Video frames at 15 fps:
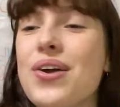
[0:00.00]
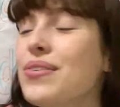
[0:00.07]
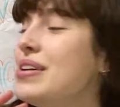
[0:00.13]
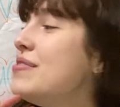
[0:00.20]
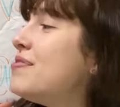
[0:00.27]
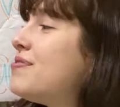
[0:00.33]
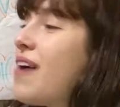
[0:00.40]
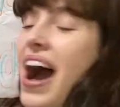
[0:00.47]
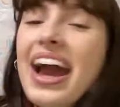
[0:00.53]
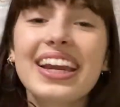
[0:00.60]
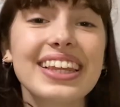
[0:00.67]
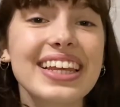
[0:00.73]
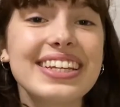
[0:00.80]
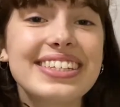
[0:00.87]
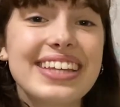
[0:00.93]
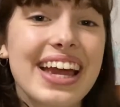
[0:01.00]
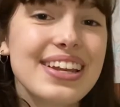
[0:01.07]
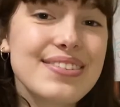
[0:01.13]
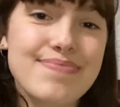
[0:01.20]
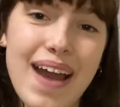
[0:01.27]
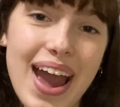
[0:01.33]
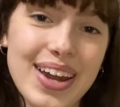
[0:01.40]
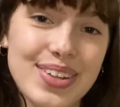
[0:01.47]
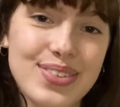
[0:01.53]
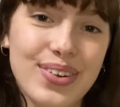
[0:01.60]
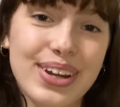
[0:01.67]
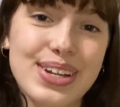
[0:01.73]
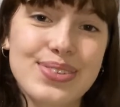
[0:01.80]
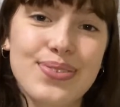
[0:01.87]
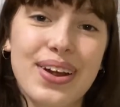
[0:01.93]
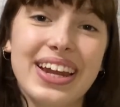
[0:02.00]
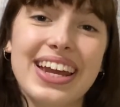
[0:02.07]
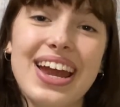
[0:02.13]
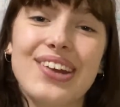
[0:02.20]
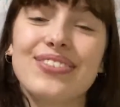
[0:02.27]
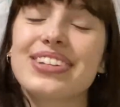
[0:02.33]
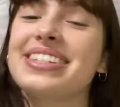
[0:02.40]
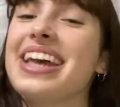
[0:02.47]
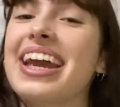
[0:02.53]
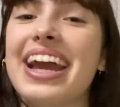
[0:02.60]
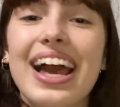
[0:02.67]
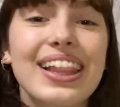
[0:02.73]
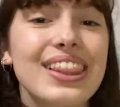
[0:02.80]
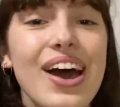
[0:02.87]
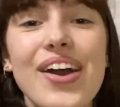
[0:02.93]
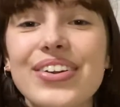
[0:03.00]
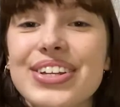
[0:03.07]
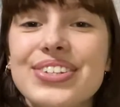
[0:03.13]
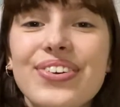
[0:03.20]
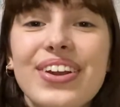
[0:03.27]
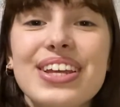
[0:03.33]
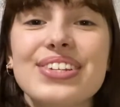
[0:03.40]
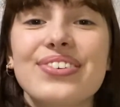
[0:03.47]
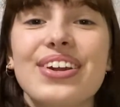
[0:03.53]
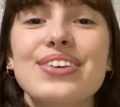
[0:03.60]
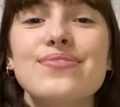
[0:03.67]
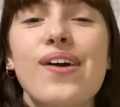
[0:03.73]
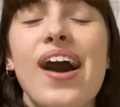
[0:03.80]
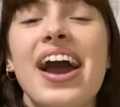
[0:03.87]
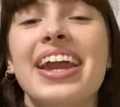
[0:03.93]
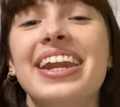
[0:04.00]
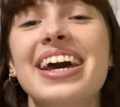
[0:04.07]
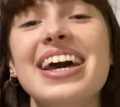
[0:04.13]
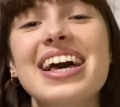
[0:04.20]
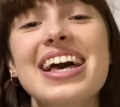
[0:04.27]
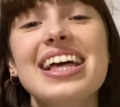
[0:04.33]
We finally said goodbye to 2020 and we're saying hello to 2021.